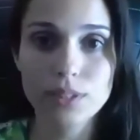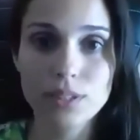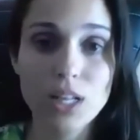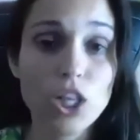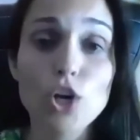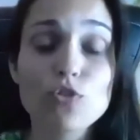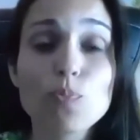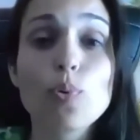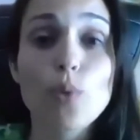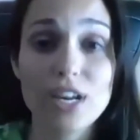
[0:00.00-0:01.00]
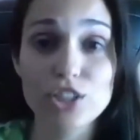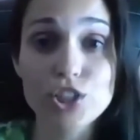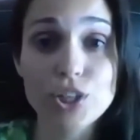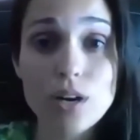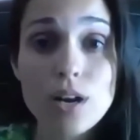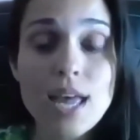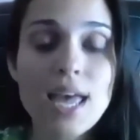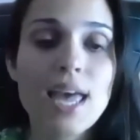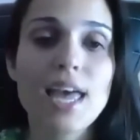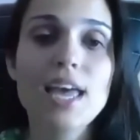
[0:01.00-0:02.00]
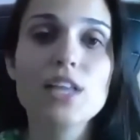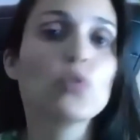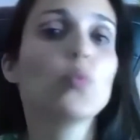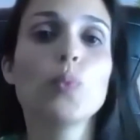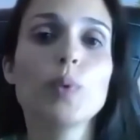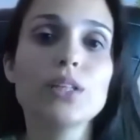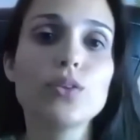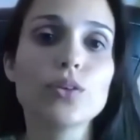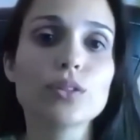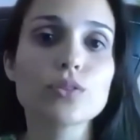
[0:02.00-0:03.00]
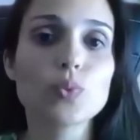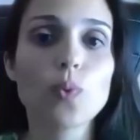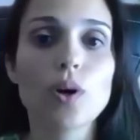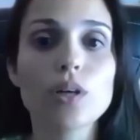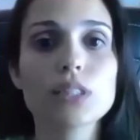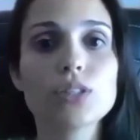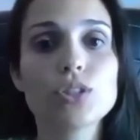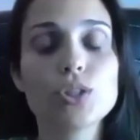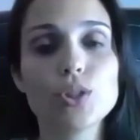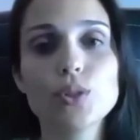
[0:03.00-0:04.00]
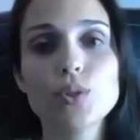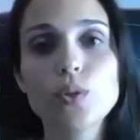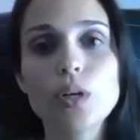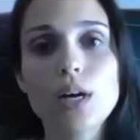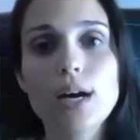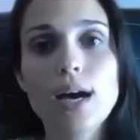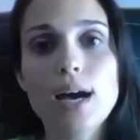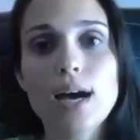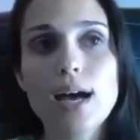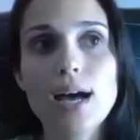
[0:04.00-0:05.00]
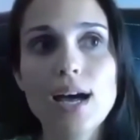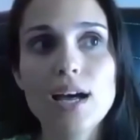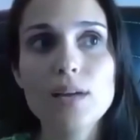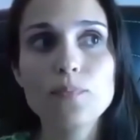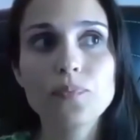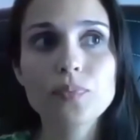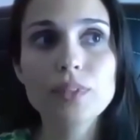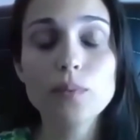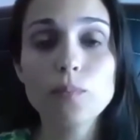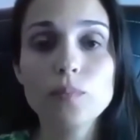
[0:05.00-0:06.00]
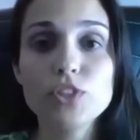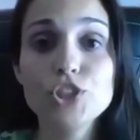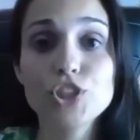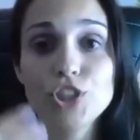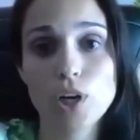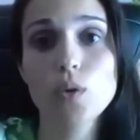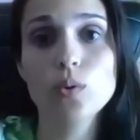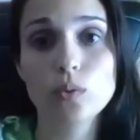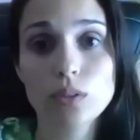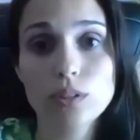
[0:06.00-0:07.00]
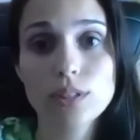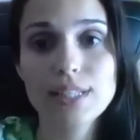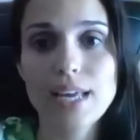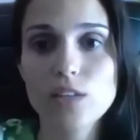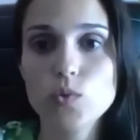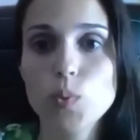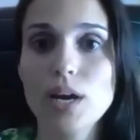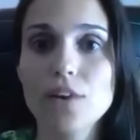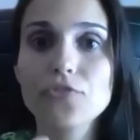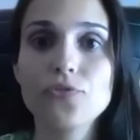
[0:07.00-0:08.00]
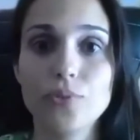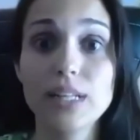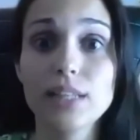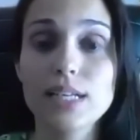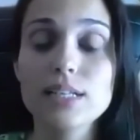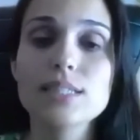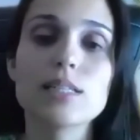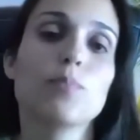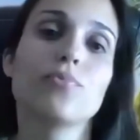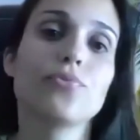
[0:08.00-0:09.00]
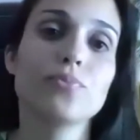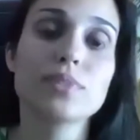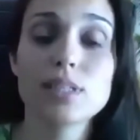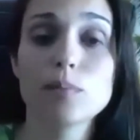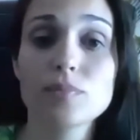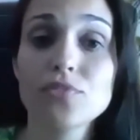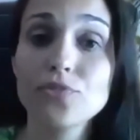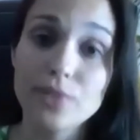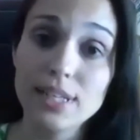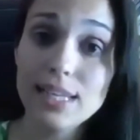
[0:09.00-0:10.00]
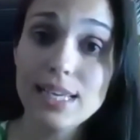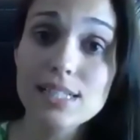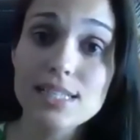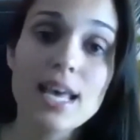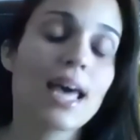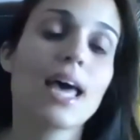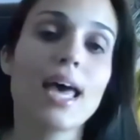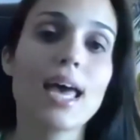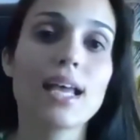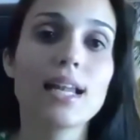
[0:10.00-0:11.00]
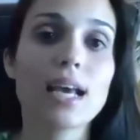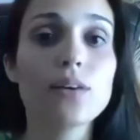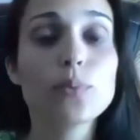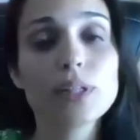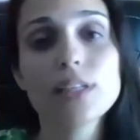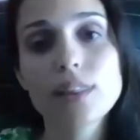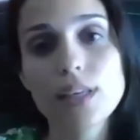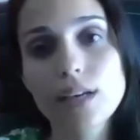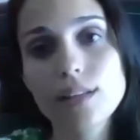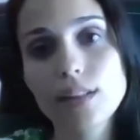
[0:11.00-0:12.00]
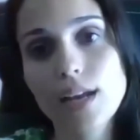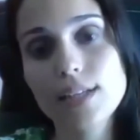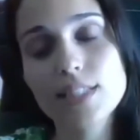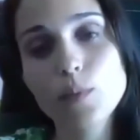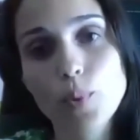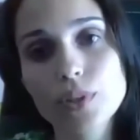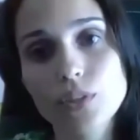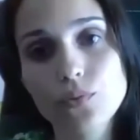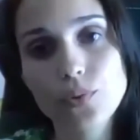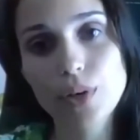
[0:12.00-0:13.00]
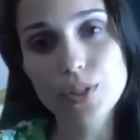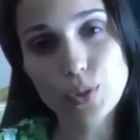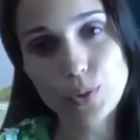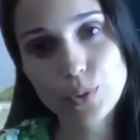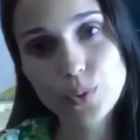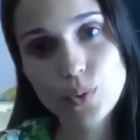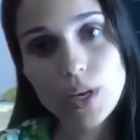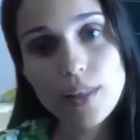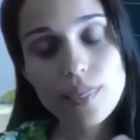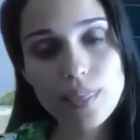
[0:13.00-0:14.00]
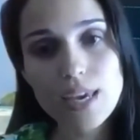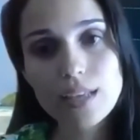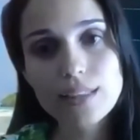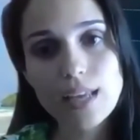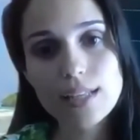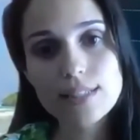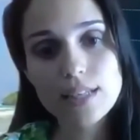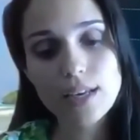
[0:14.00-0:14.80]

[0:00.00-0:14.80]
a lot of pressure, and we don't want to um, show that we are feeling some feelings. And I really think that it's important for us to think that